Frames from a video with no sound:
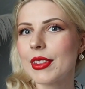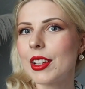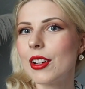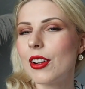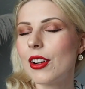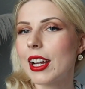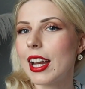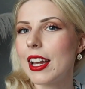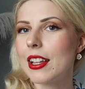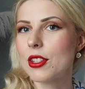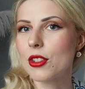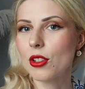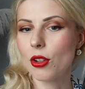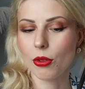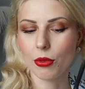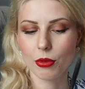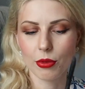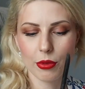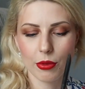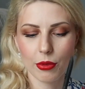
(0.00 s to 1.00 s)
Okay,
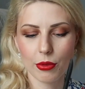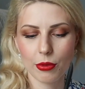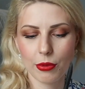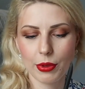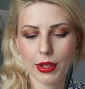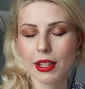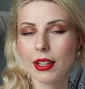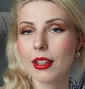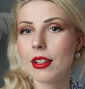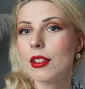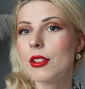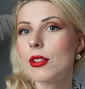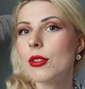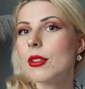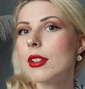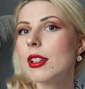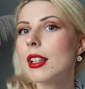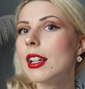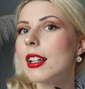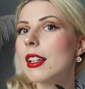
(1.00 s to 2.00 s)
so we
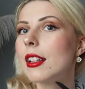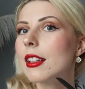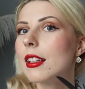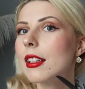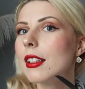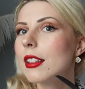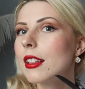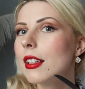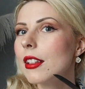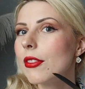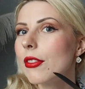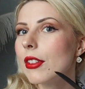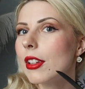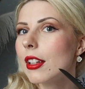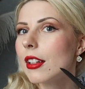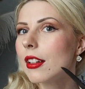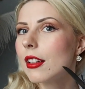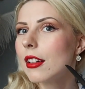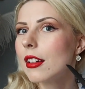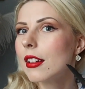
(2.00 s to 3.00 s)
doing like this, I
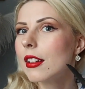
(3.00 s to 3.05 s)
think.